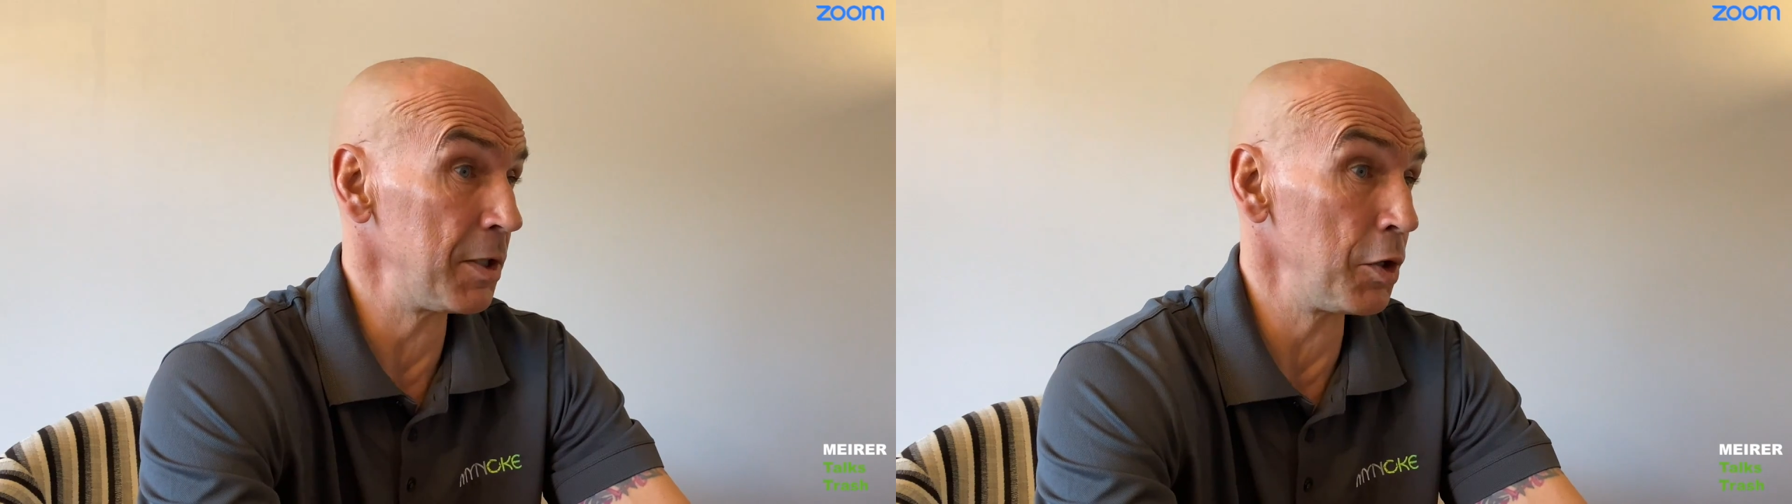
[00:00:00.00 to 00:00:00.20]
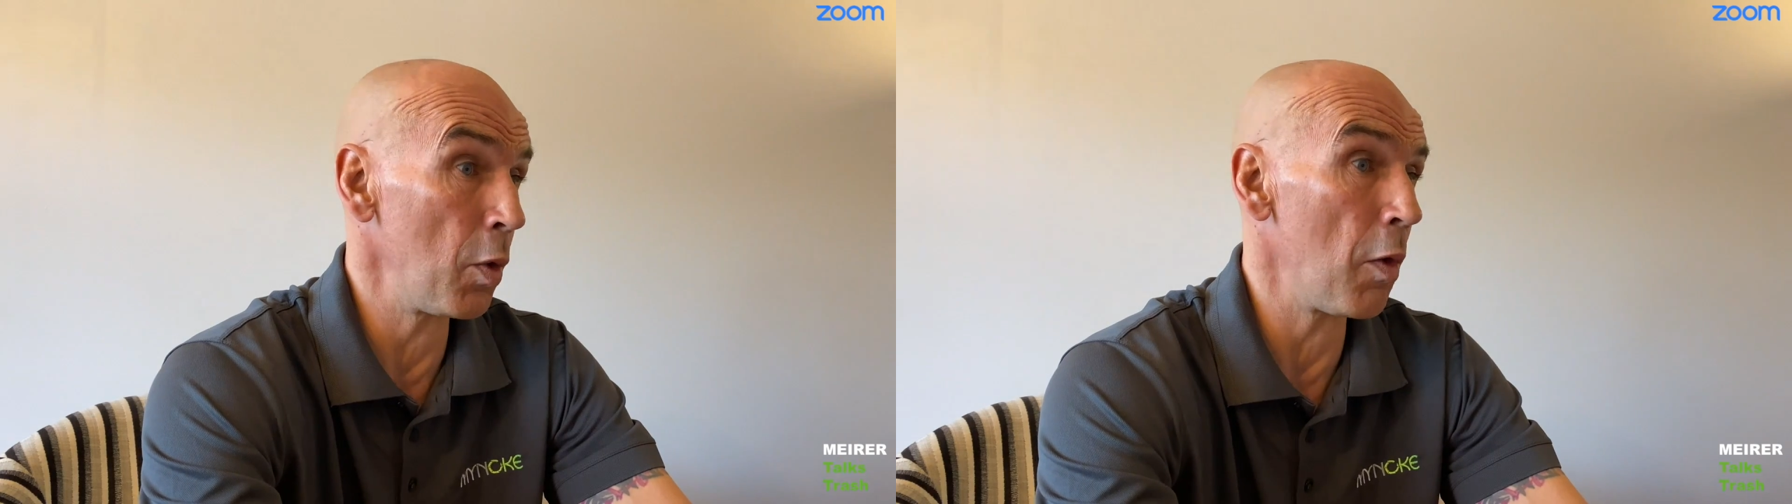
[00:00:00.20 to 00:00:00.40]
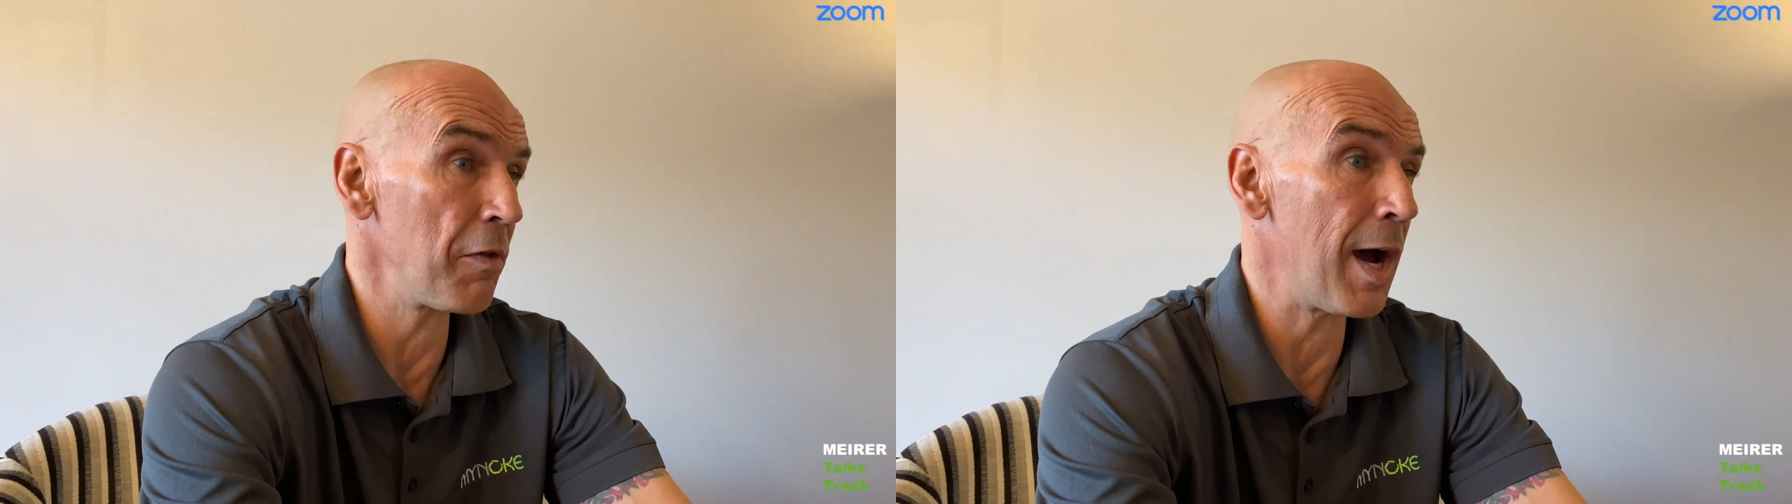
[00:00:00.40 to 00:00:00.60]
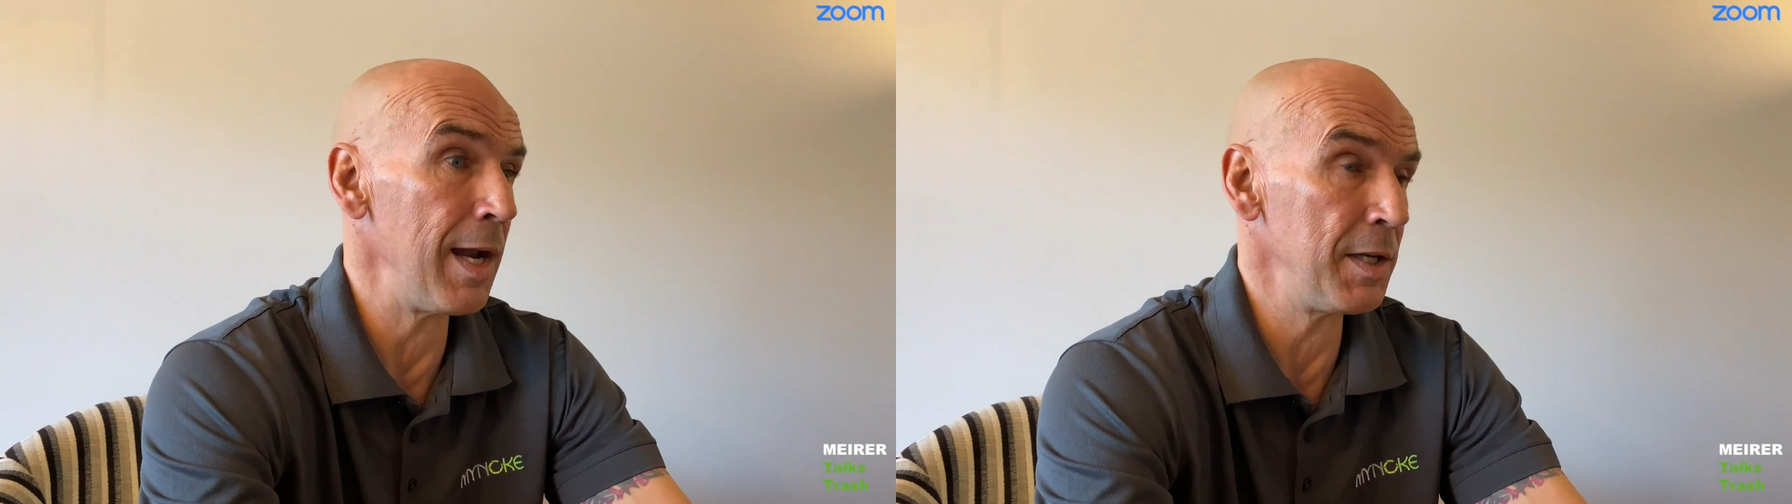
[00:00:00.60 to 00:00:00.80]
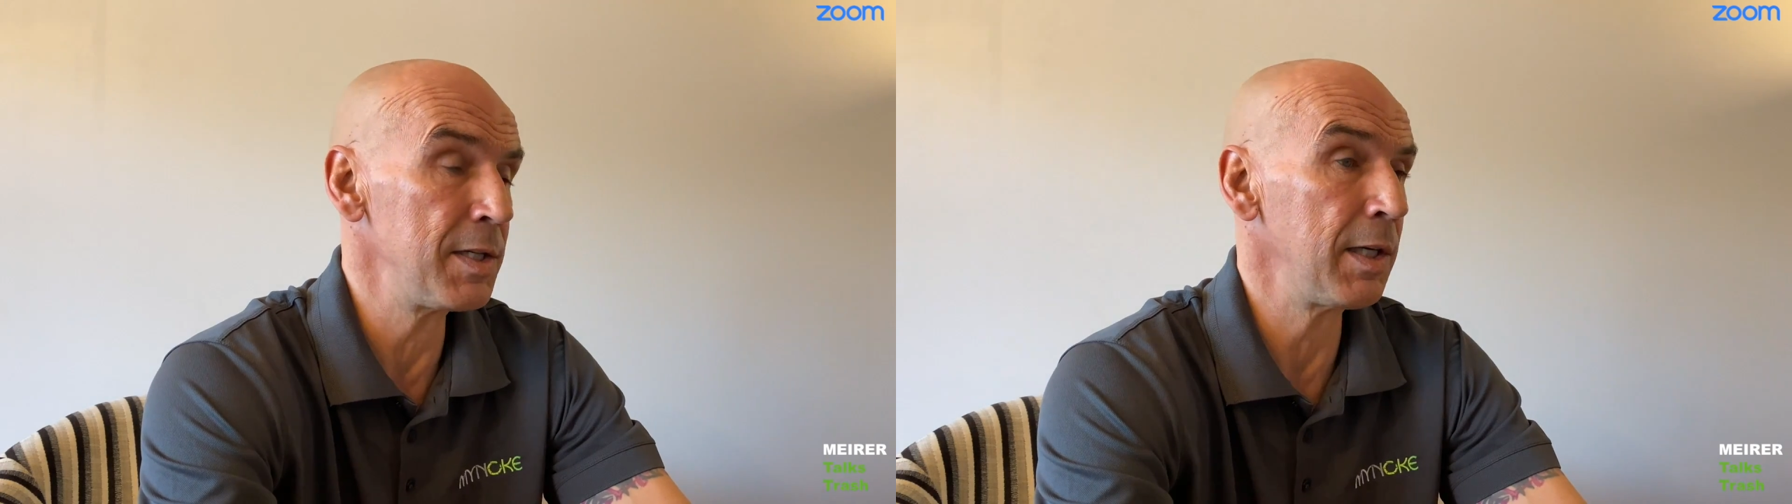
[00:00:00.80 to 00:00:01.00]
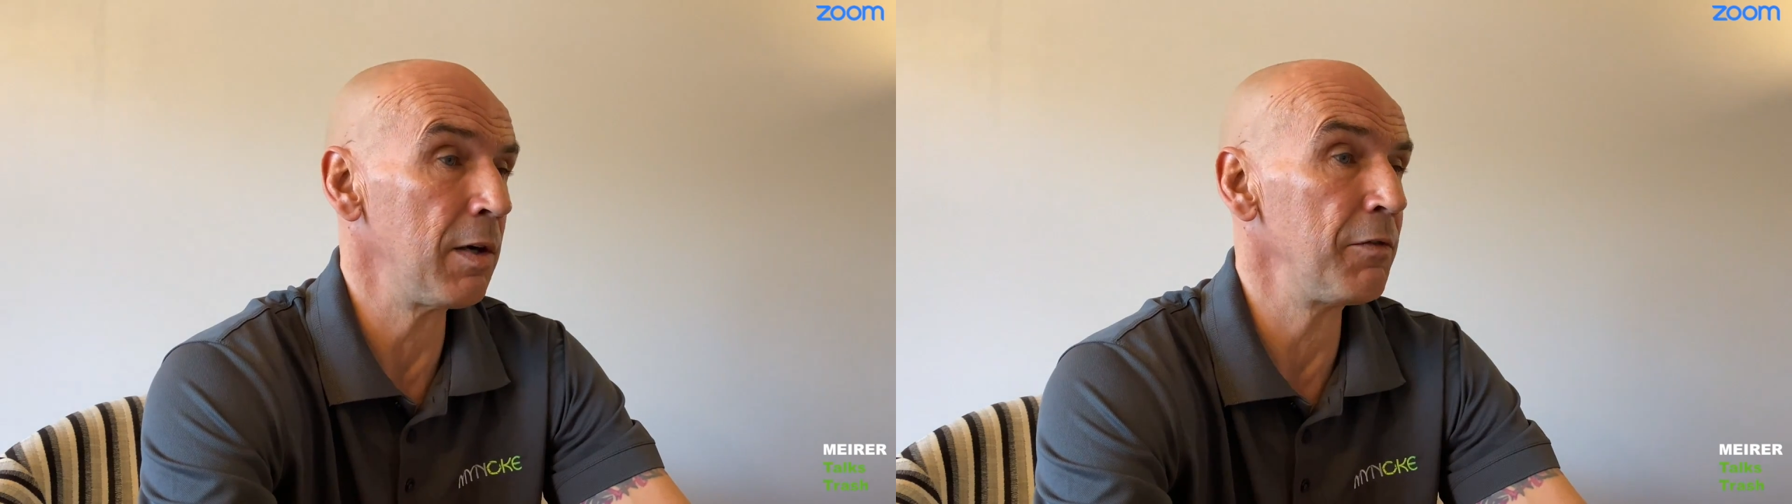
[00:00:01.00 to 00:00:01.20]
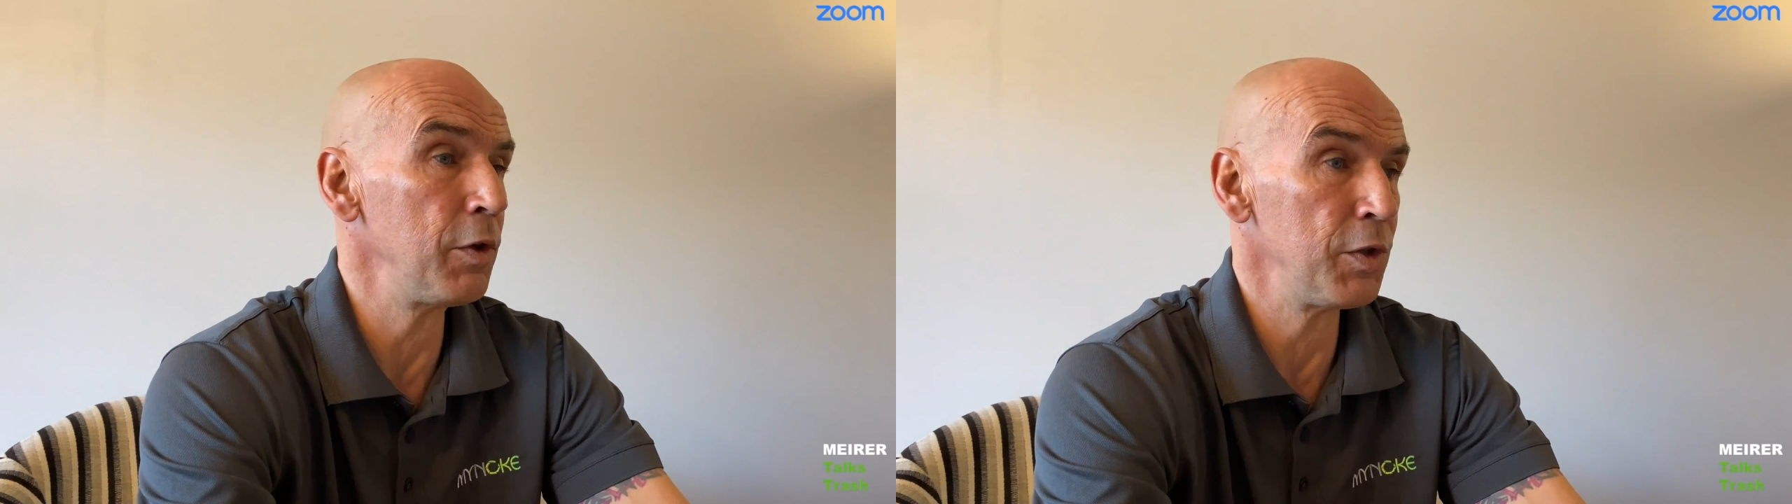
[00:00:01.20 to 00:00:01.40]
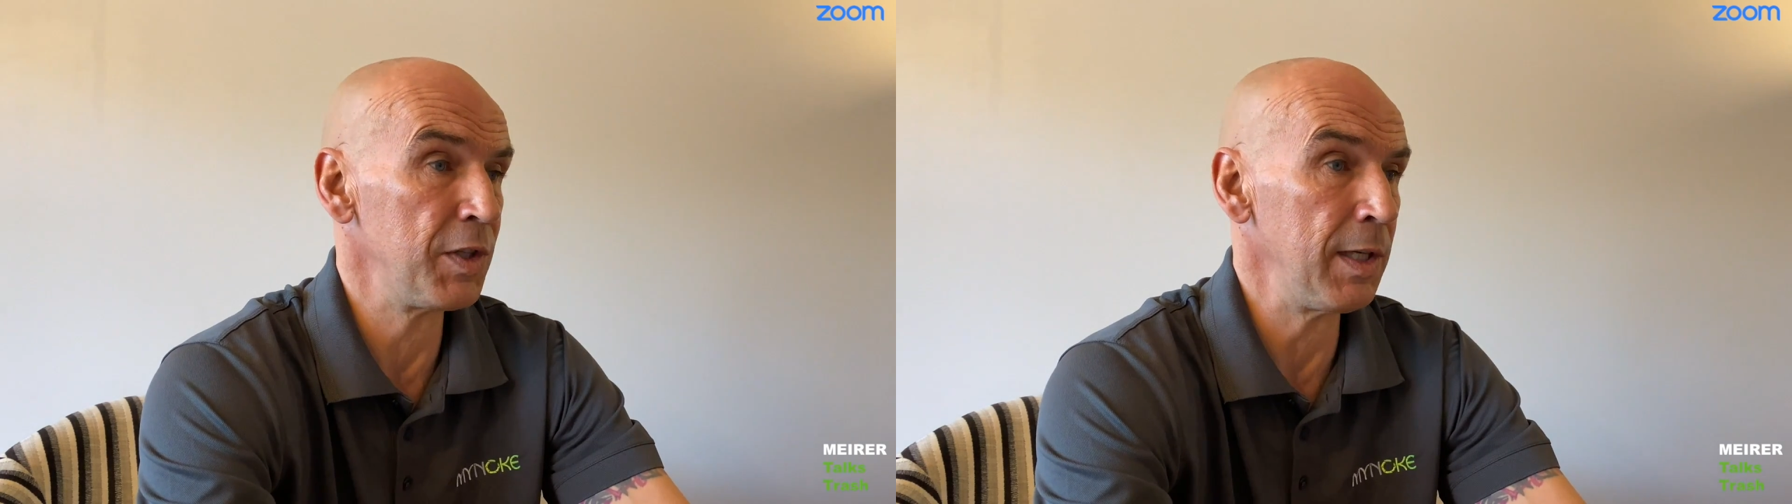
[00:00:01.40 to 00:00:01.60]
North Island here of New
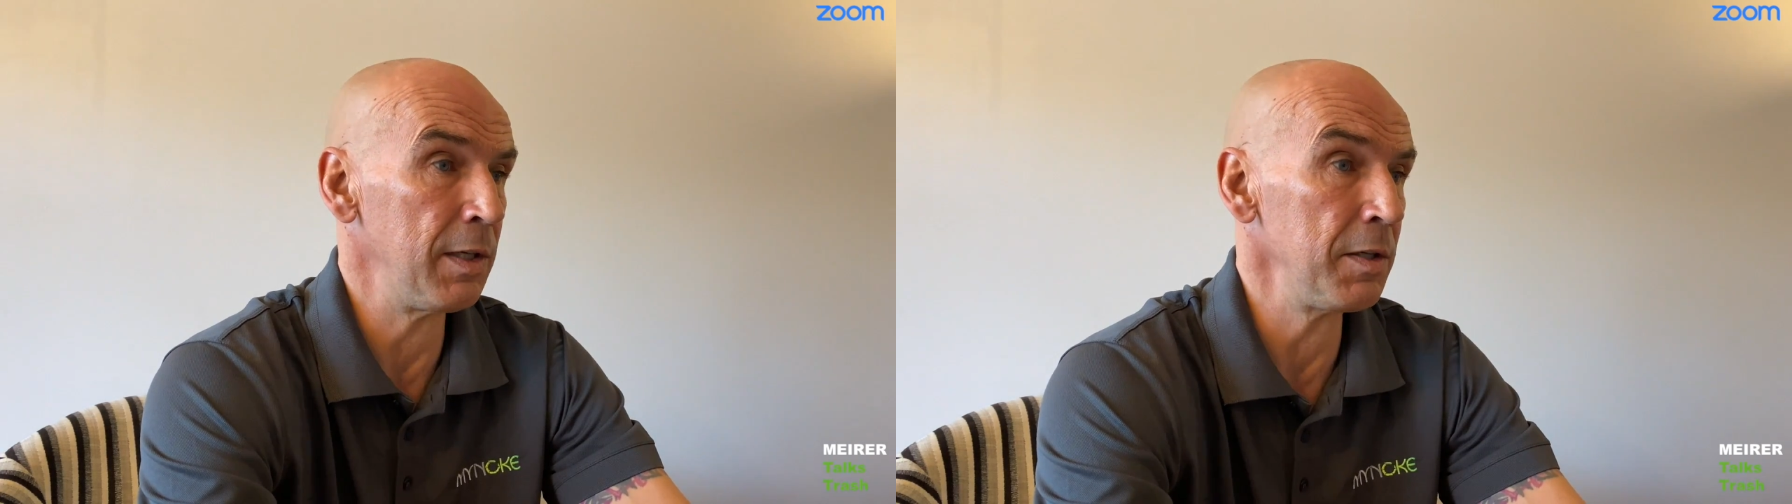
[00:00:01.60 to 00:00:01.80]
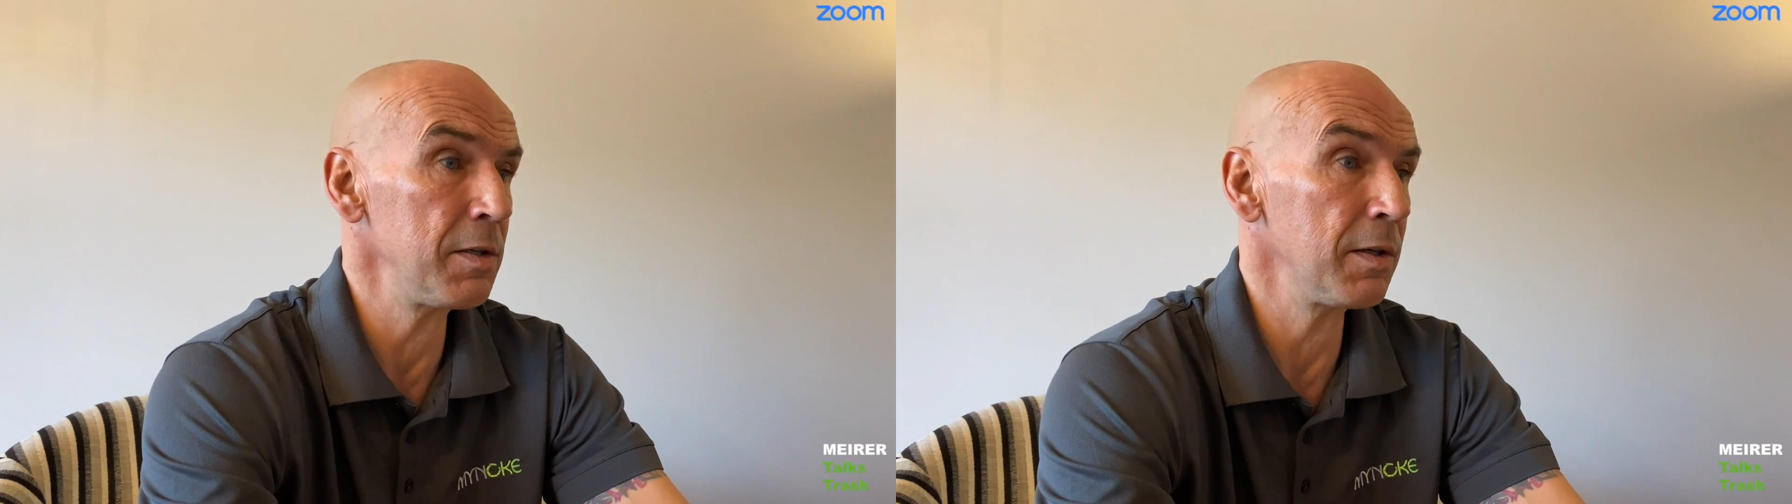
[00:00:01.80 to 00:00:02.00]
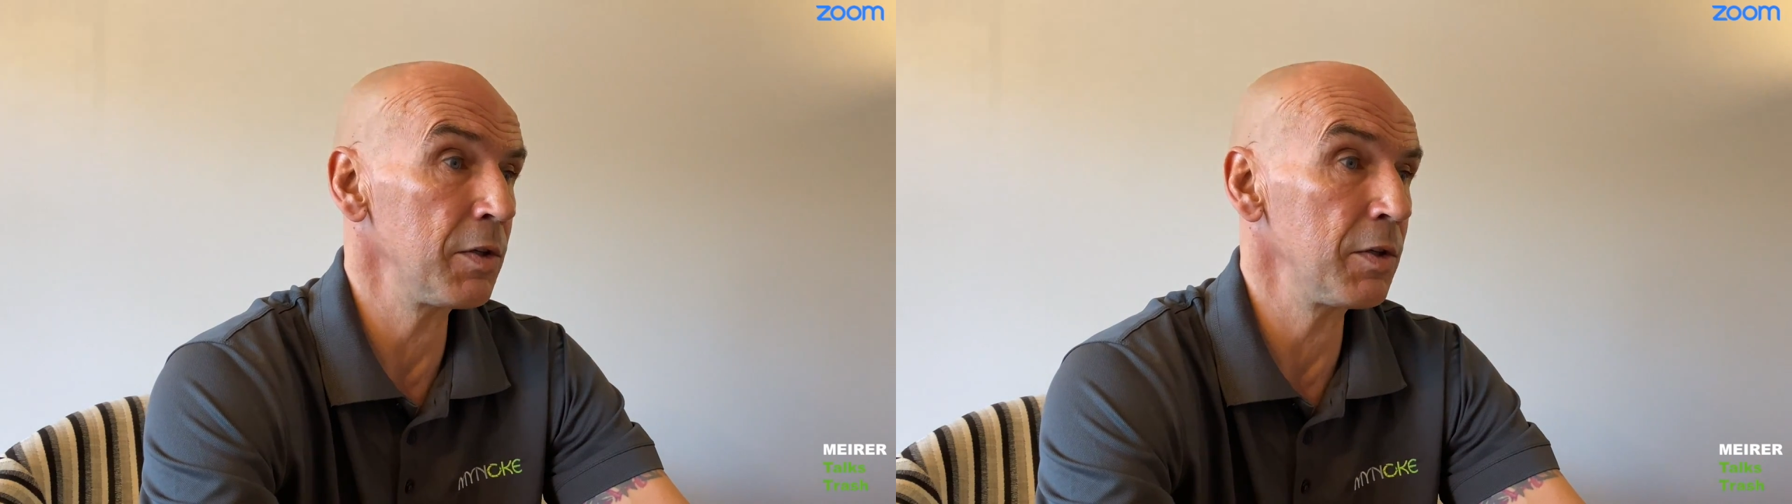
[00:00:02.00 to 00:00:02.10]
Zealand,